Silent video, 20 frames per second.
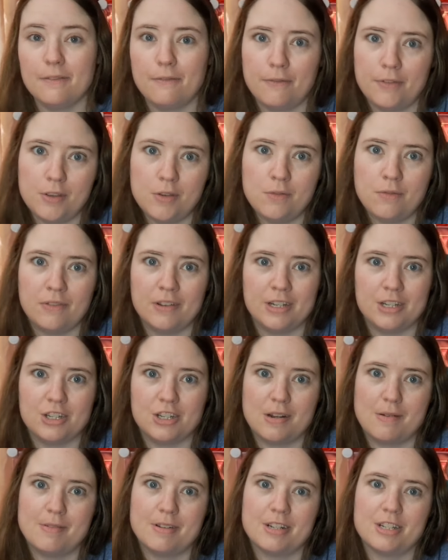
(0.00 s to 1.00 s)
a few
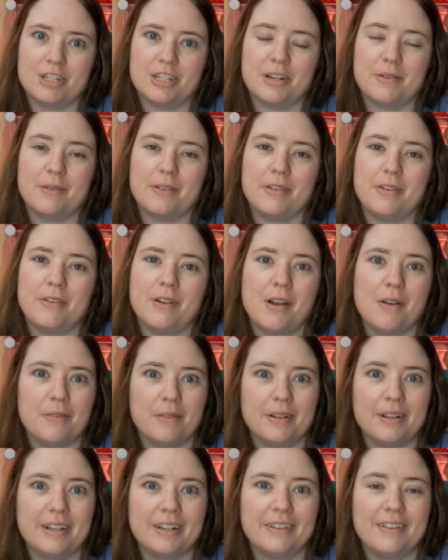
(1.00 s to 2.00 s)
finished objects to share with you. Not
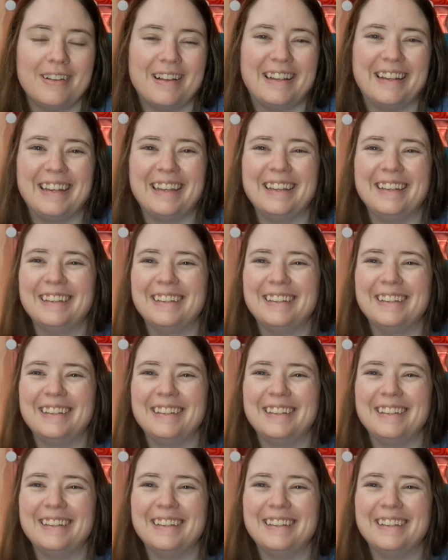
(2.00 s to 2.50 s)
really a lot.